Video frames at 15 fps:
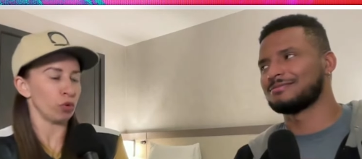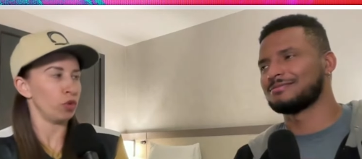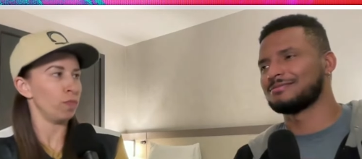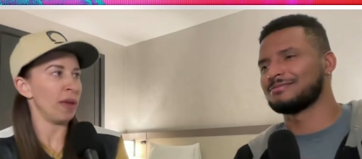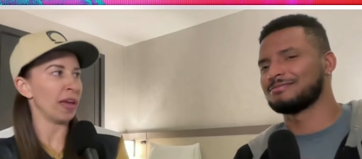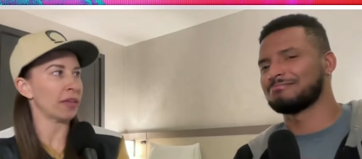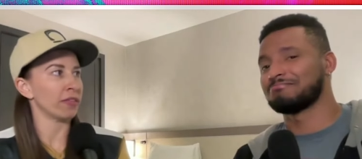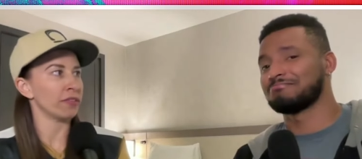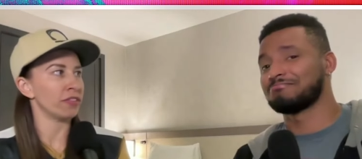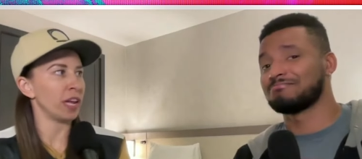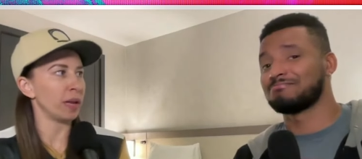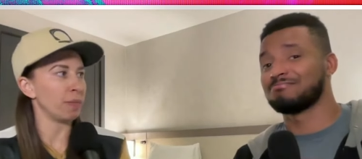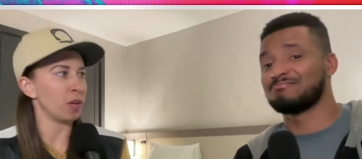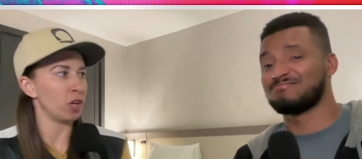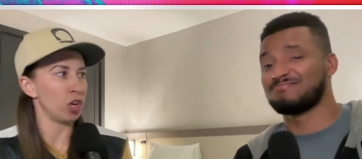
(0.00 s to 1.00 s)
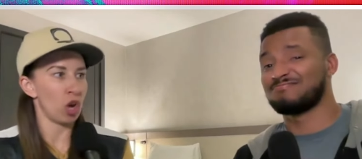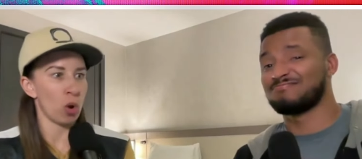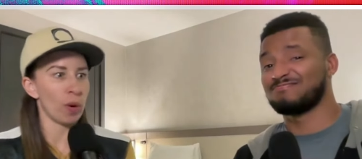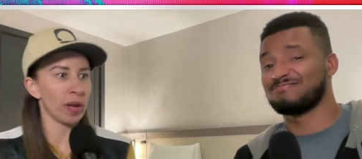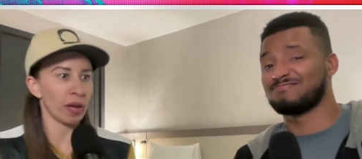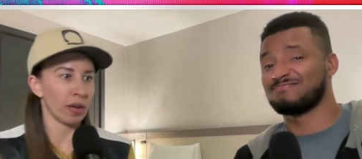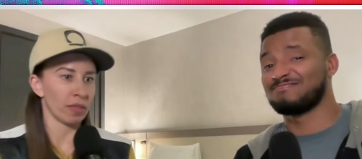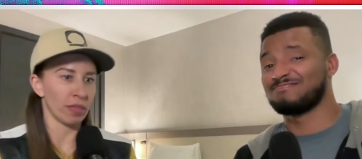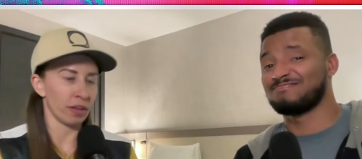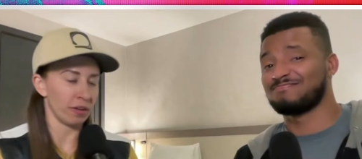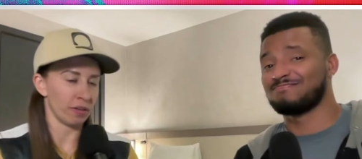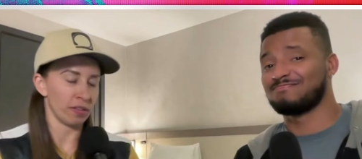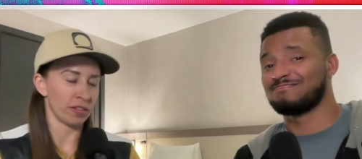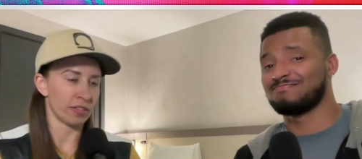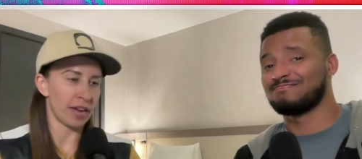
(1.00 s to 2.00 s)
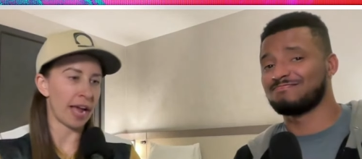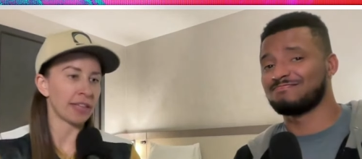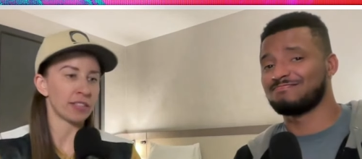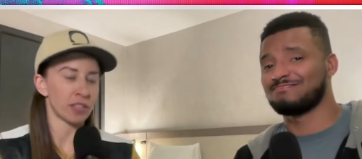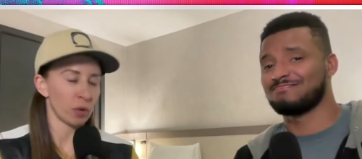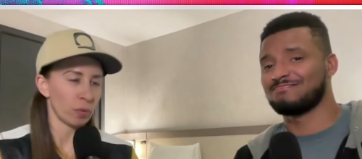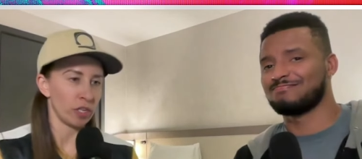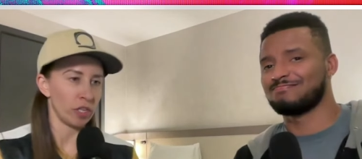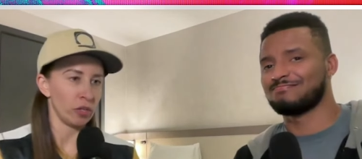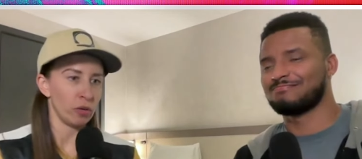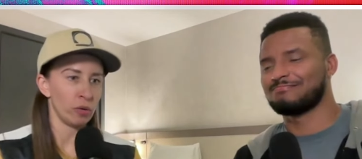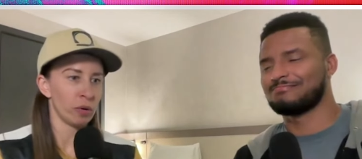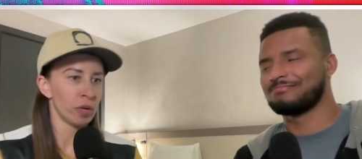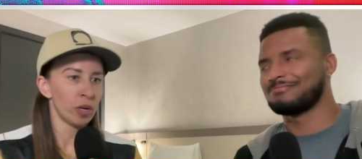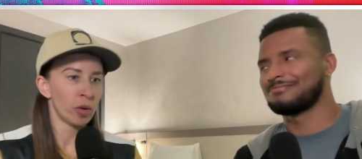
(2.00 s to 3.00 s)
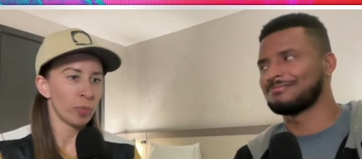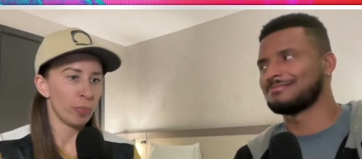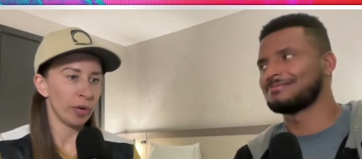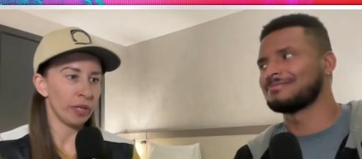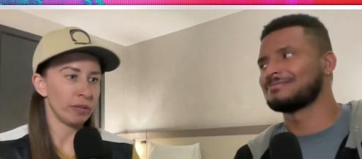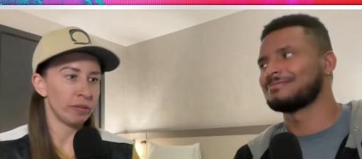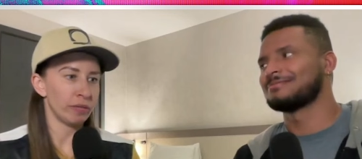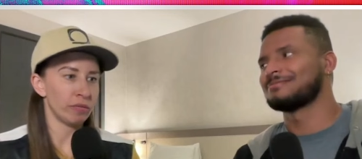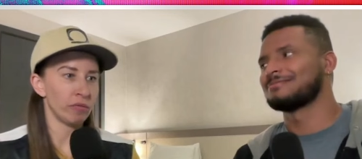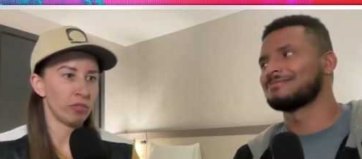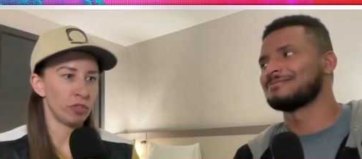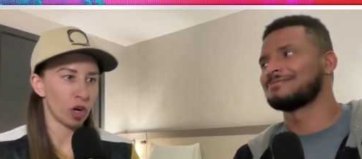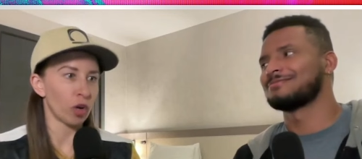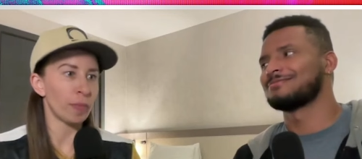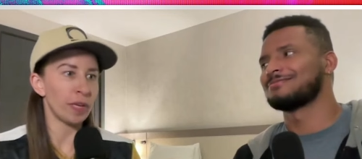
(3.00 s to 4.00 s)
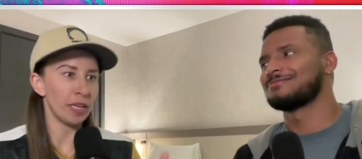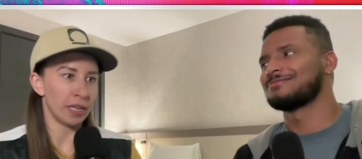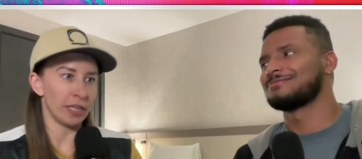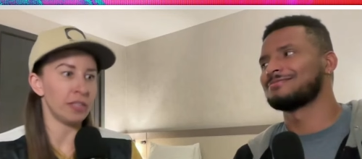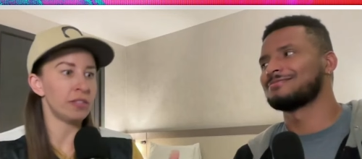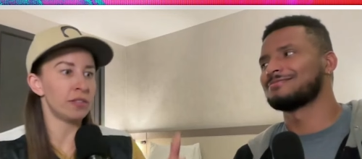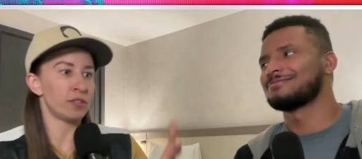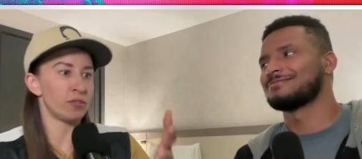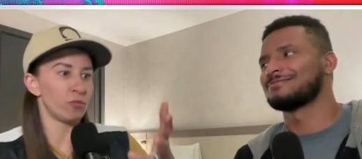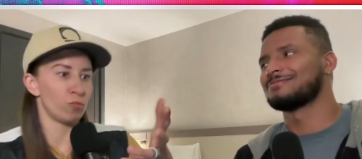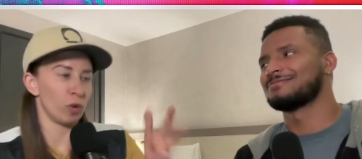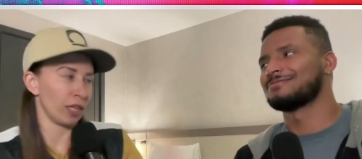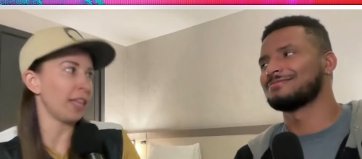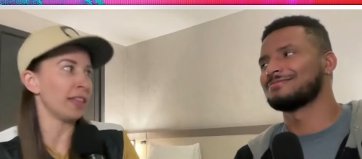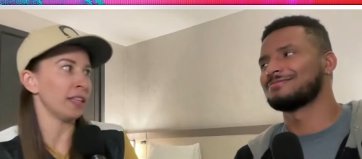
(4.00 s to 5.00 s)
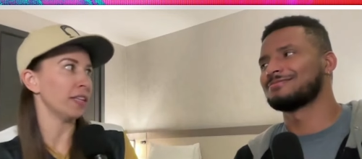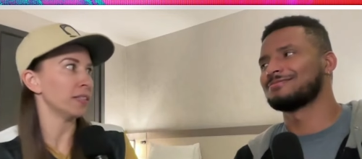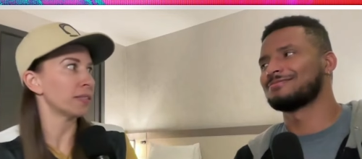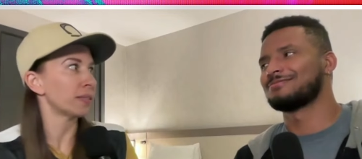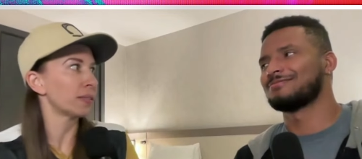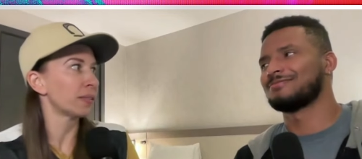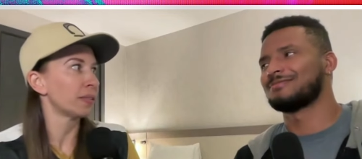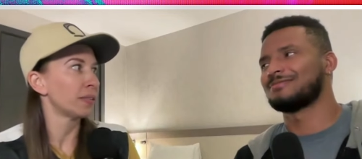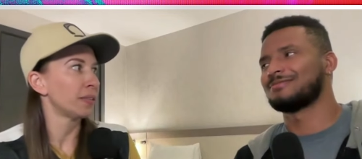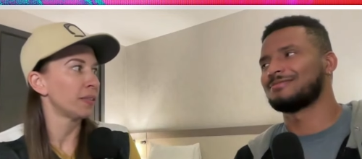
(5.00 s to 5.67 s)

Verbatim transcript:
Speaker 1: you make the statement knowing the, the stats that we do? But Darby is relentless.